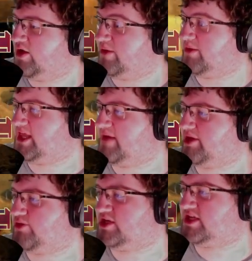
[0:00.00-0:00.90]
that means
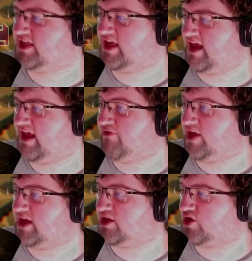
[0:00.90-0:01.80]
we just get... If we
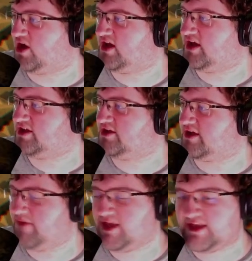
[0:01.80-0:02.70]
can draw into
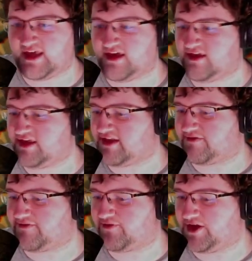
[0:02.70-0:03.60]
Kaminsky, that's a
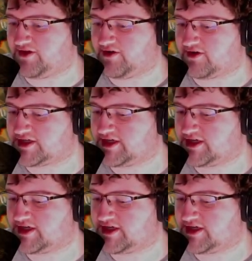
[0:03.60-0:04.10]
free search.